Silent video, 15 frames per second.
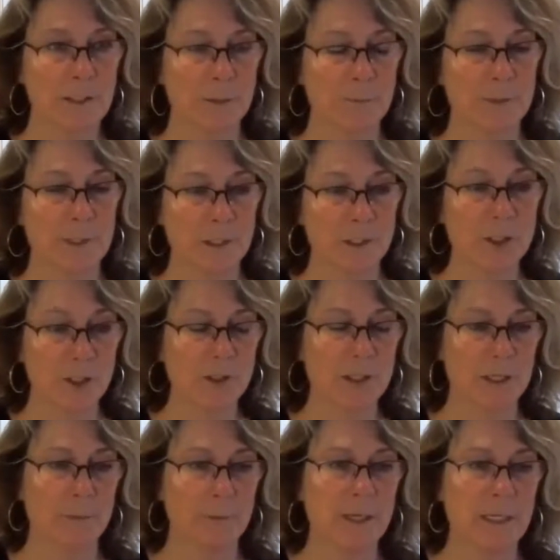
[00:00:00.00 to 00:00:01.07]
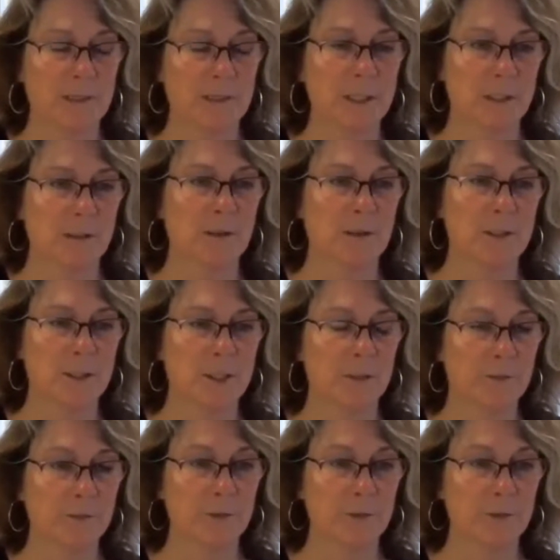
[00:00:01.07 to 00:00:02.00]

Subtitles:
to choosing a piece of technology